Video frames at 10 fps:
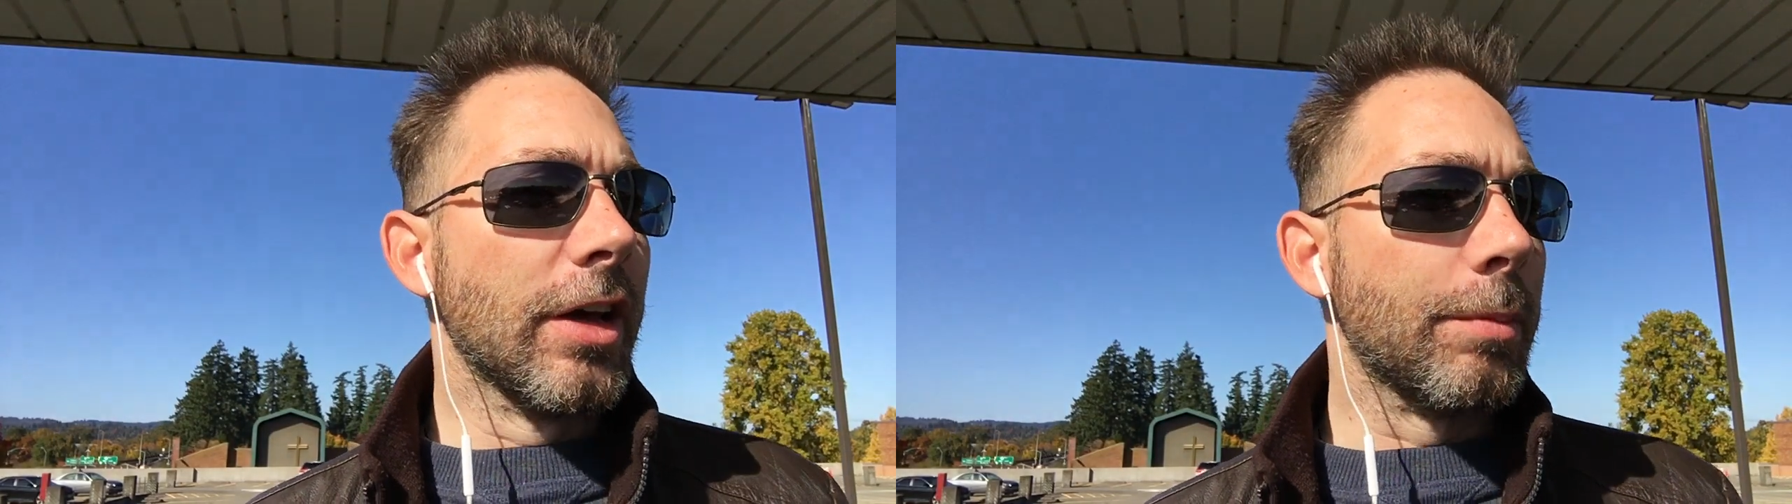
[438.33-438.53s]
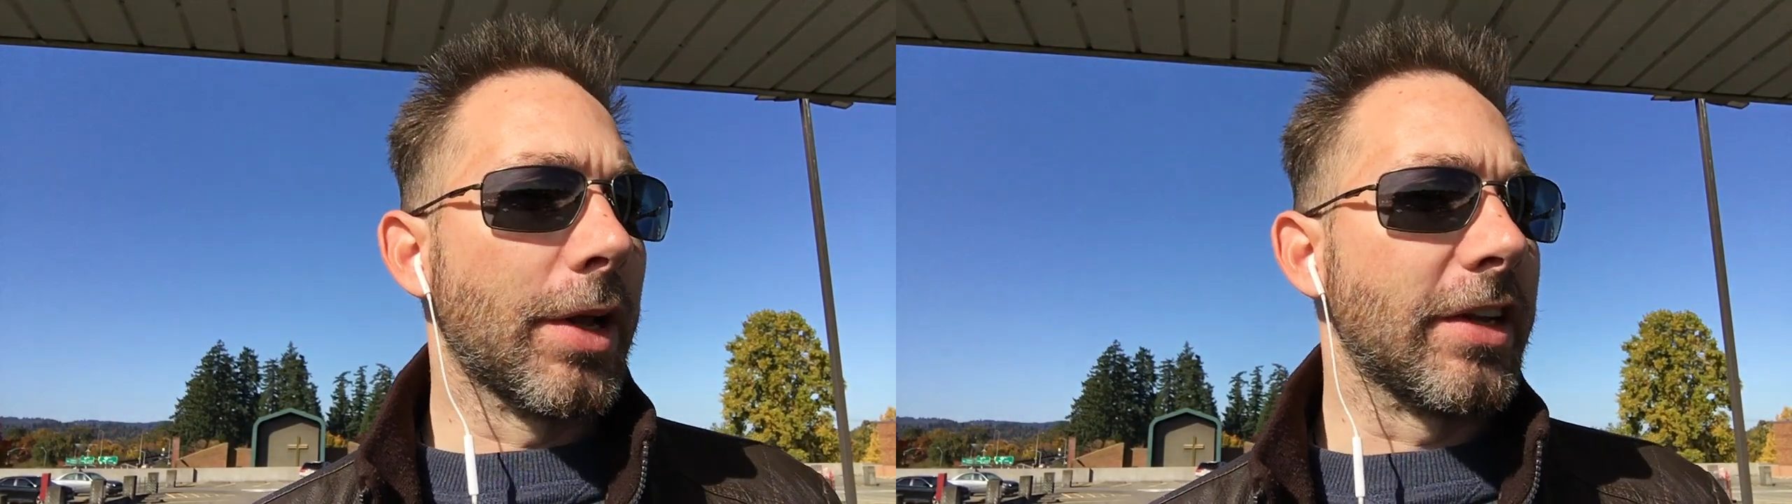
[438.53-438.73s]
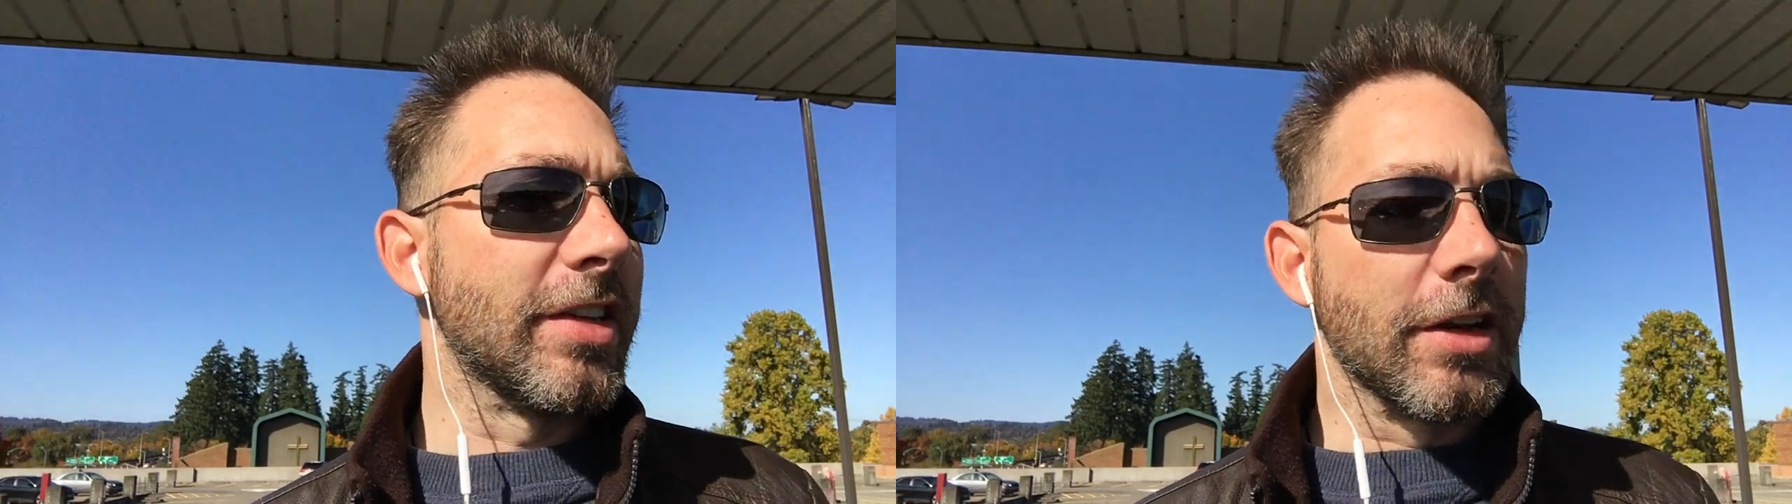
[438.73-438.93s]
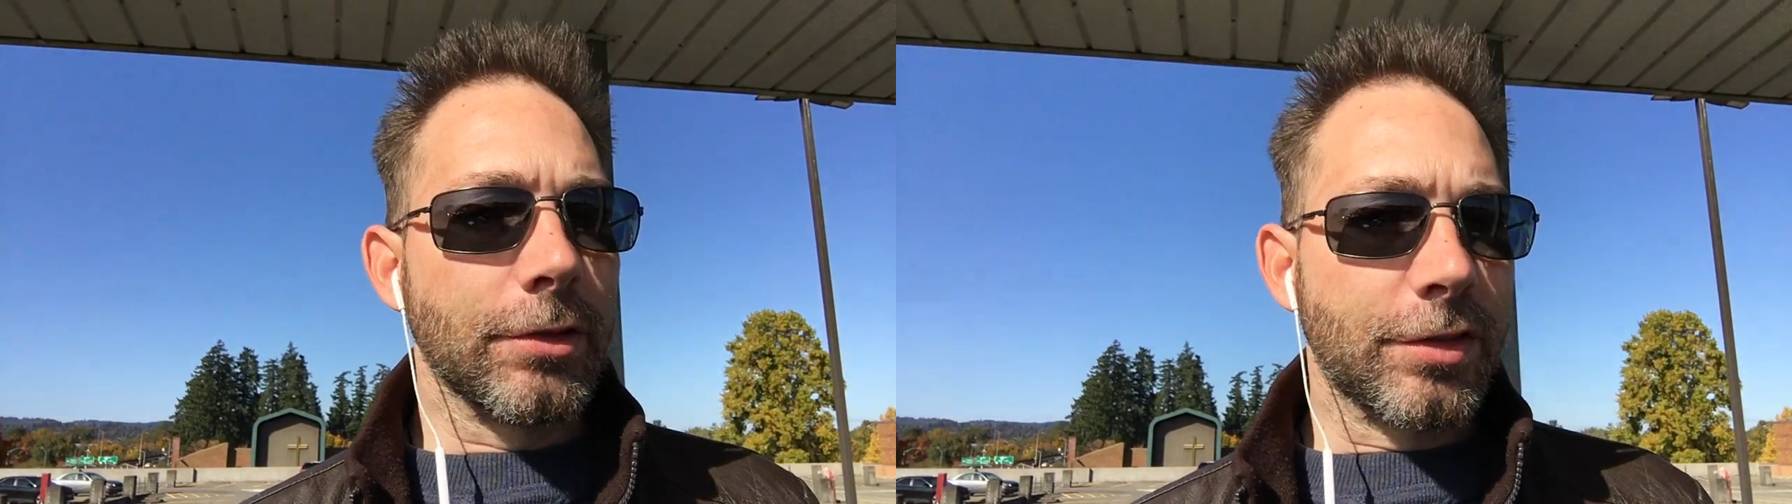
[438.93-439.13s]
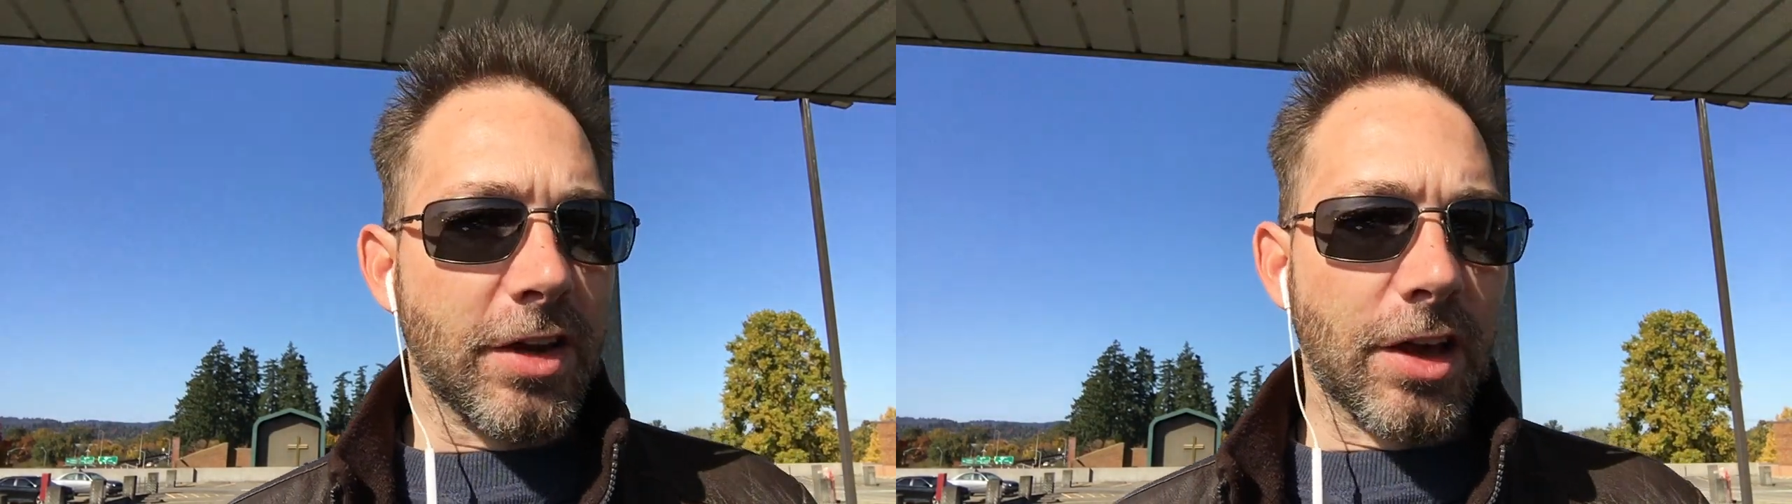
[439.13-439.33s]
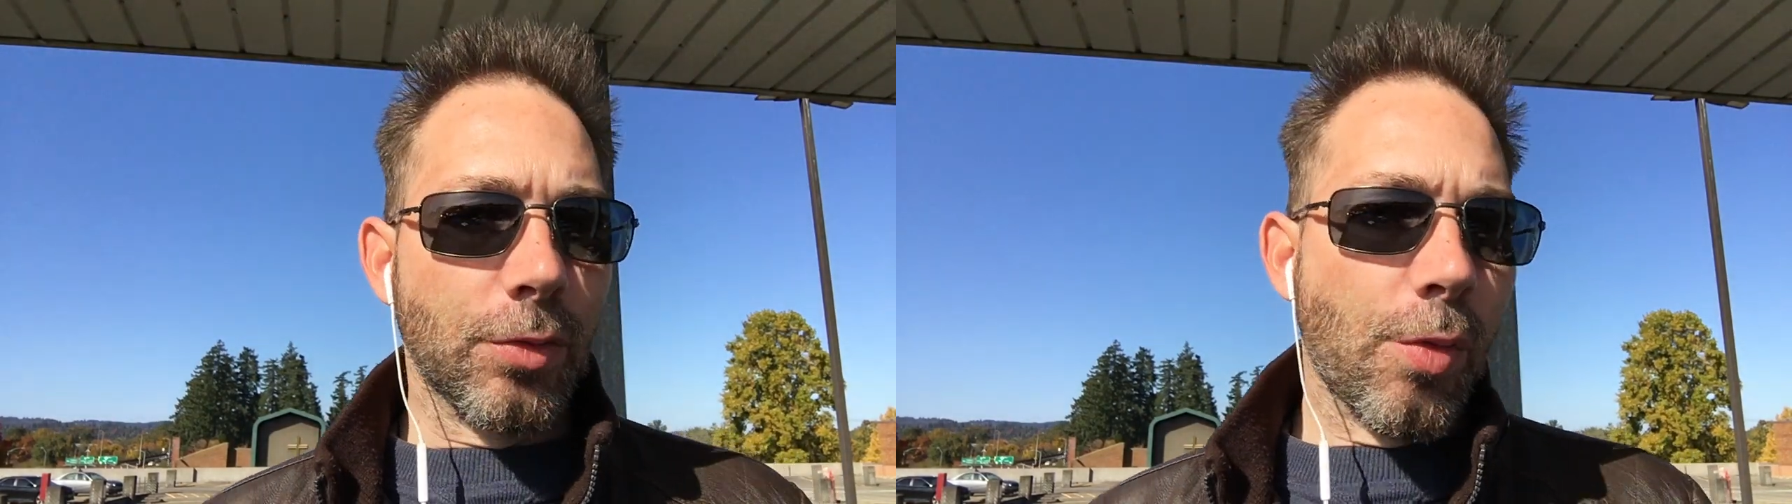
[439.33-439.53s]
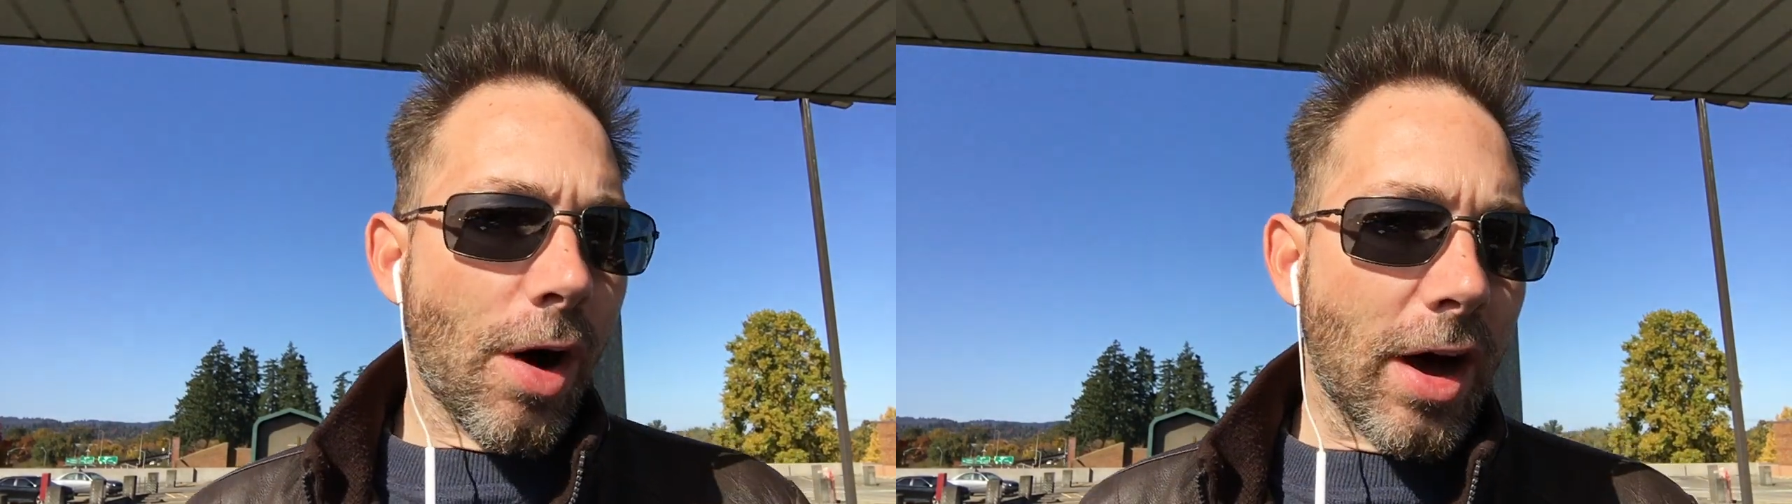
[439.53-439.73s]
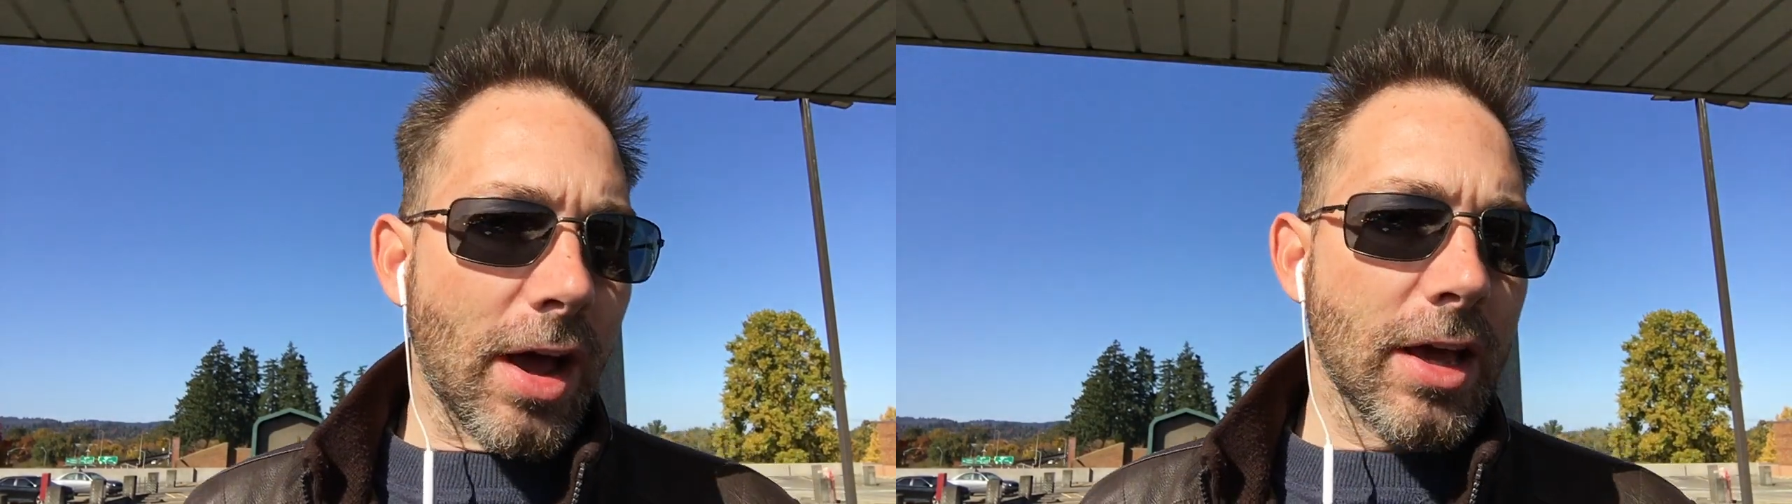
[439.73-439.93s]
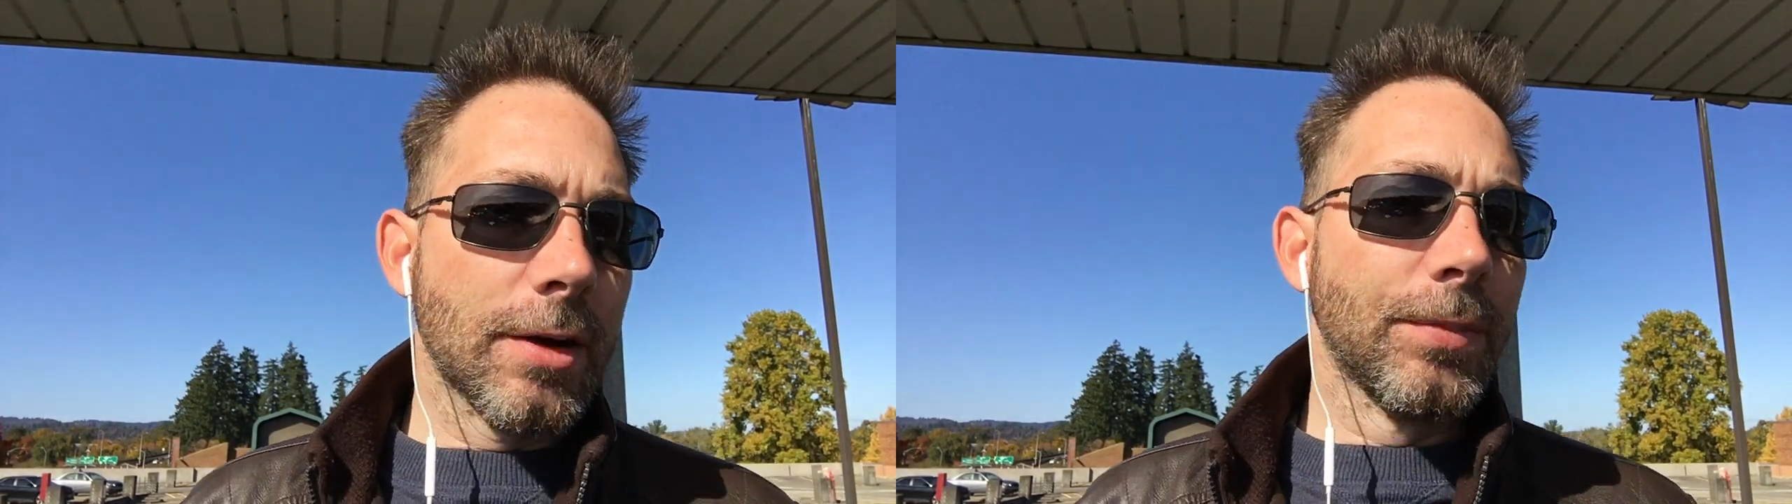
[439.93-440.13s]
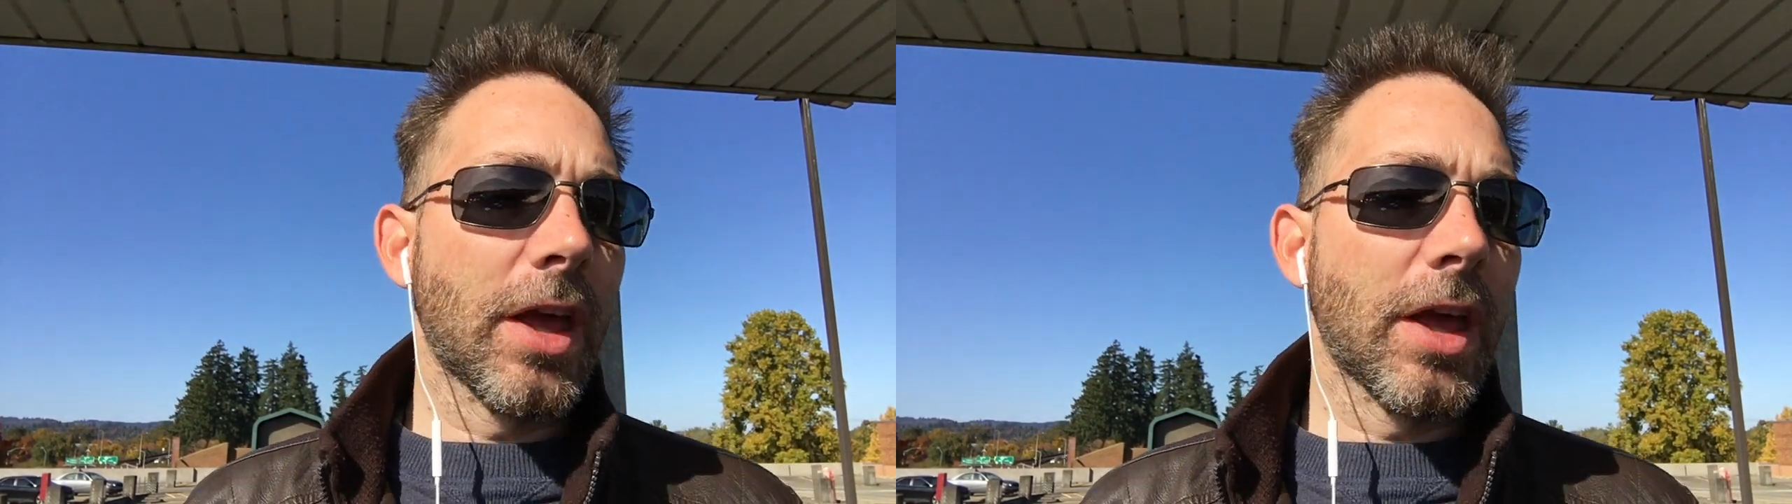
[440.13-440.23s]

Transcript: but I didn't understand why.